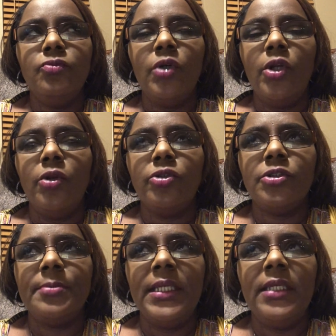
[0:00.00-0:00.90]
what
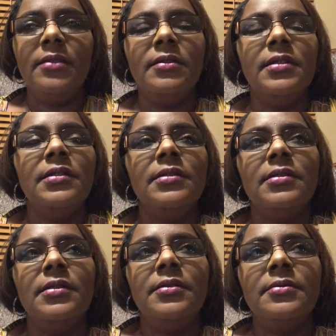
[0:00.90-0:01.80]
hurts me?
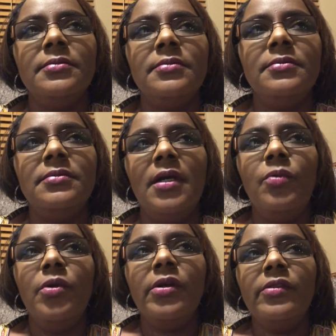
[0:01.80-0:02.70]
I
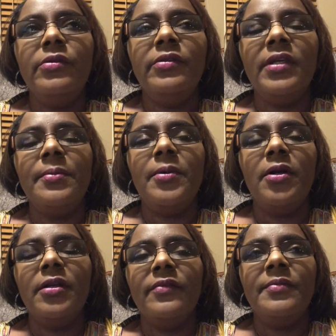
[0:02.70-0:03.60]
work through that
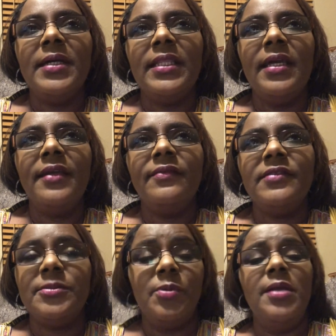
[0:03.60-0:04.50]
part of my life.
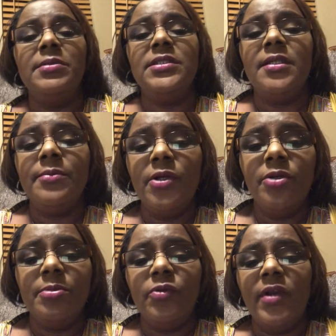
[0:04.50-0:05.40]
It's probably something
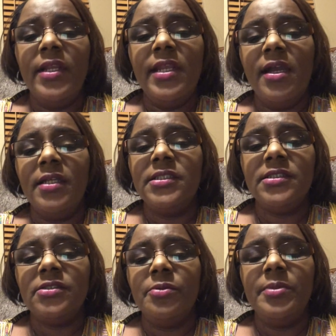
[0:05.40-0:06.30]
hurting me right now. I
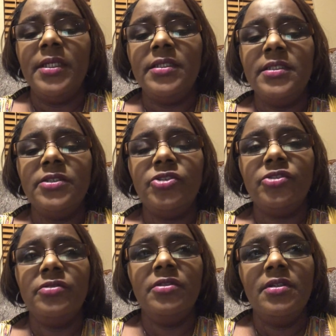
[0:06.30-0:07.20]
just don't pay attention.
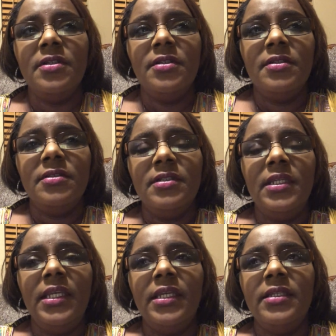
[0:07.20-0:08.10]

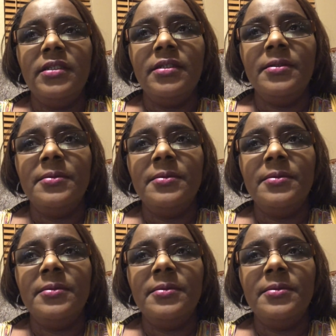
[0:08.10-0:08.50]
And